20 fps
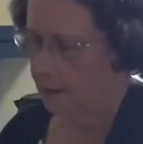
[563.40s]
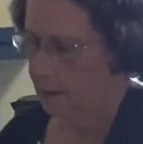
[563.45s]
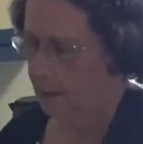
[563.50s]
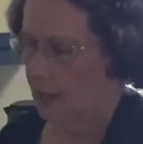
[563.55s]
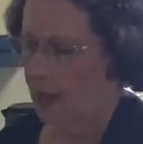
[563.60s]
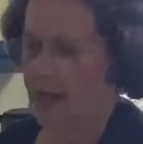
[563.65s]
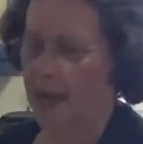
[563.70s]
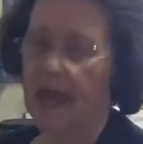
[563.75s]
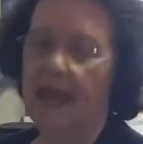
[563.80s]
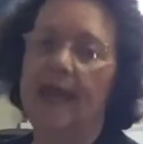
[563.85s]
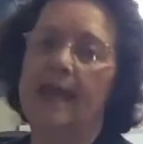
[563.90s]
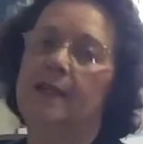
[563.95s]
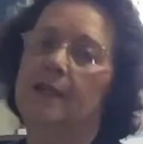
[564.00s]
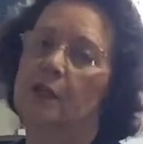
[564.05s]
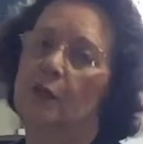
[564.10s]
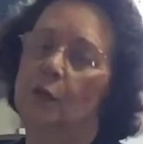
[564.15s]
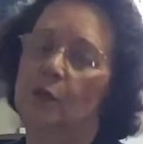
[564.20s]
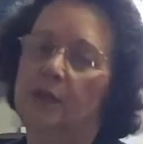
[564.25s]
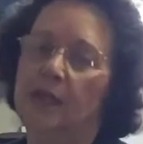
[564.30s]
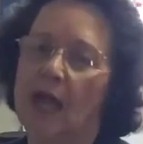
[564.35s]
I hate
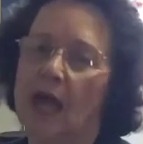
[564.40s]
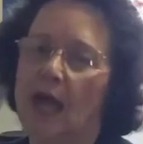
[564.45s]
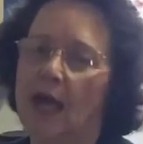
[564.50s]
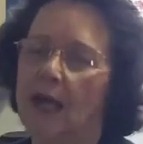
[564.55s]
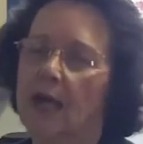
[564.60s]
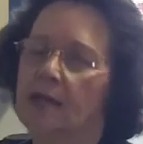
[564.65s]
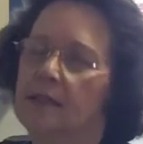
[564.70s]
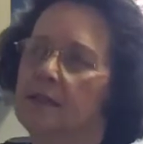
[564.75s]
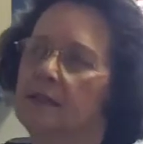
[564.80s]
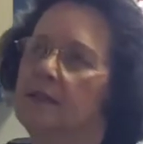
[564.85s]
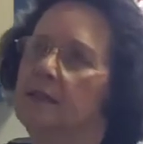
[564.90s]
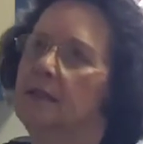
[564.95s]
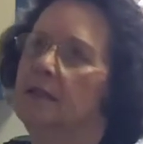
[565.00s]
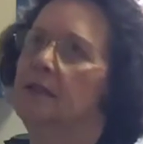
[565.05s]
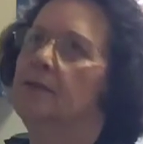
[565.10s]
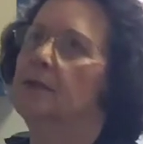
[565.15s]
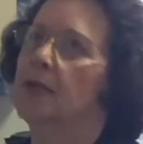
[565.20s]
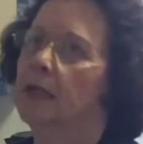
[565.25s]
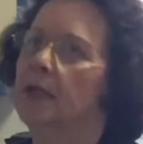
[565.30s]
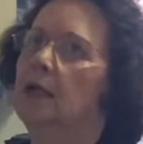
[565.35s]
doing that because it
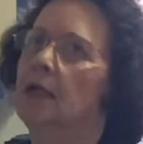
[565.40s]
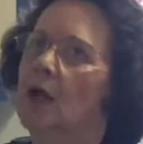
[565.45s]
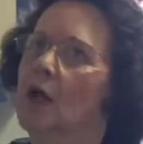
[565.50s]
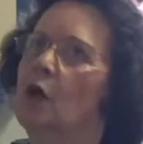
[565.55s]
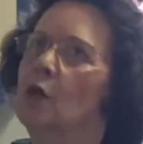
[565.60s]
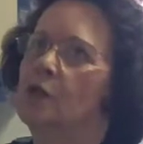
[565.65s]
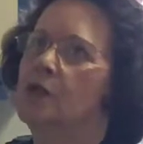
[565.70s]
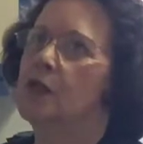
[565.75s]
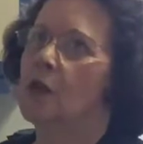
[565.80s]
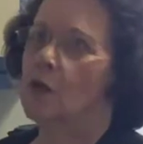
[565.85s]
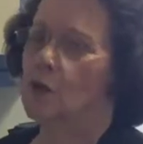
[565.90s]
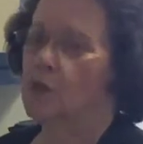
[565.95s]
seems like it goes so